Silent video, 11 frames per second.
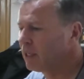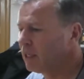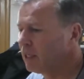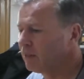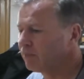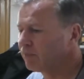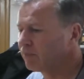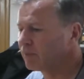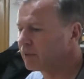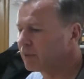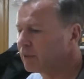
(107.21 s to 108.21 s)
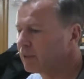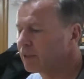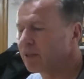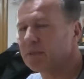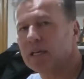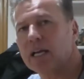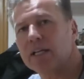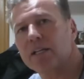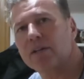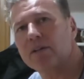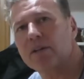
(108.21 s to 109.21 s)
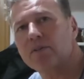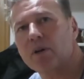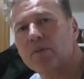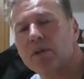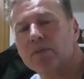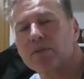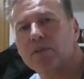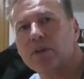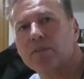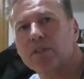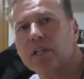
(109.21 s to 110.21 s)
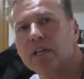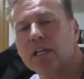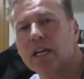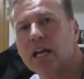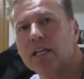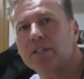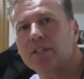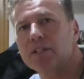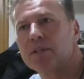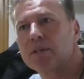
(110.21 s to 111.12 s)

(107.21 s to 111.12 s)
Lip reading: Some of the lads, I work with two other younger lads.